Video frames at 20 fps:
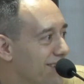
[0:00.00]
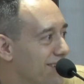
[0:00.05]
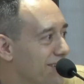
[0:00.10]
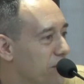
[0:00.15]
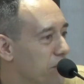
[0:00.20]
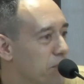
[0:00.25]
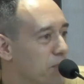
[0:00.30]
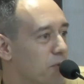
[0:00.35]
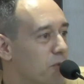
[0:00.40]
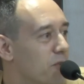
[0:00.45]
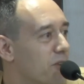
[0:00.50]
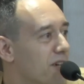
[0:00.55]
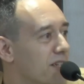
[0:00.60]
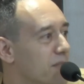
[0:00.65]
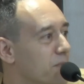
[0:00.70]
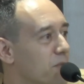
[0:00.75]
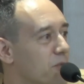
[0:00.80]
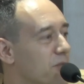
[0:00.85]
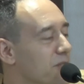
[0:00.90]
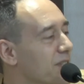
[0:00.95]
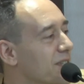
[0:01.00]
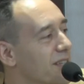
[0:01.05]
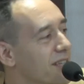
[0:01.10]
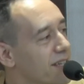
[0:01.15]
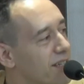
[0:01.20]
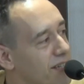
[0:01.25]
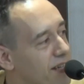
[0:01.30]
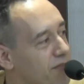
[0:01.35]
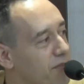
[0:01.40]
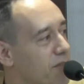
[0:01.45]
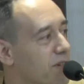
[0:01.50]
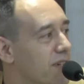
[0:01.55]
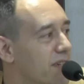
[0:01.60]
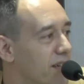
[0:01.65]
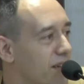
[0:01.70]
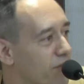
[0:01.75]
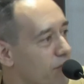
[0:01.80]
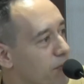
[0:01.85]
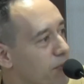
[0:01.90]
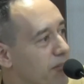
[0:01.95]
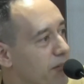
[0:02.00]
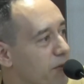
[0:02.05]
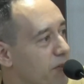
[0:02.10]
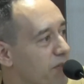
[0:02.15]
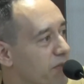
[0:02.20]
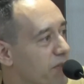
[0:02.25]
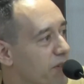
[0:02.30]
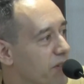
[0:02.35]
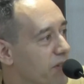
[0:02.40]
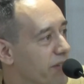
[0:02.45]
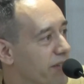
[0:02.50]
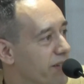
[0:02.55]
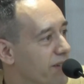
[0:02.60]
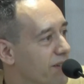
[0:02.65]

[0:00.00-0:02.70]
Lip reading: Computerized music, they can never play with feeling.